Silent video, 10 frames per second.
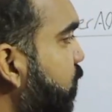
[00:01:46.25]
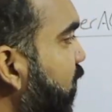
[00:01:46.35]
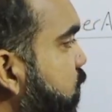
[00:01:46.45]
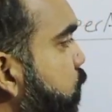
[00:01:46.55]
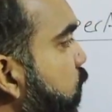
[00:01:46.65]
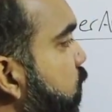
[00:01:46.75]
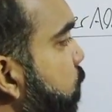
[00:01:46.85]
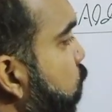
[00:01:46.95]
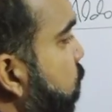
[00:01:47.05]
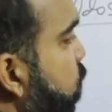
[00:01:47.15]
the next point
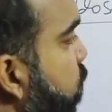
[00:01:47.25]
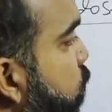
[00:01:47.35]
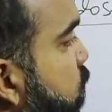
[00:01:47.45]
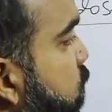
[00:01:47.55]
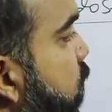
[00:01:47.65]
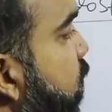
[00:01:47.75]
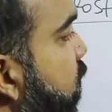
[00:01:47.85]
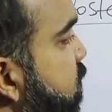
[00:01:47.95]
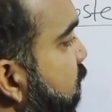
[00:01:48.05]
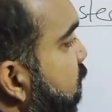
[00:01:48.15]
number 3, which
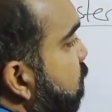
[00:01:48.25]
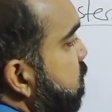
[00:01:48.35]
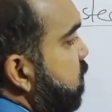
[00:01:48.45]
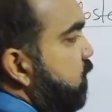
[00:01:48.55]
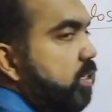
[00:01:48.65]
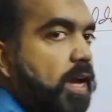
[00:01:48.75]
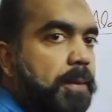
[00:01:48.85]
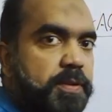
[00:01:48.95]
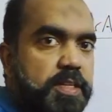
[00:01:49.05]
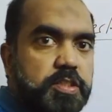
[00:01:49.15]
is saying resistant
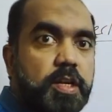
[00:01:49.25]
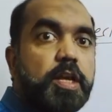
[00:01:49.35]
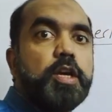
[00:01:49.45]
hypertension.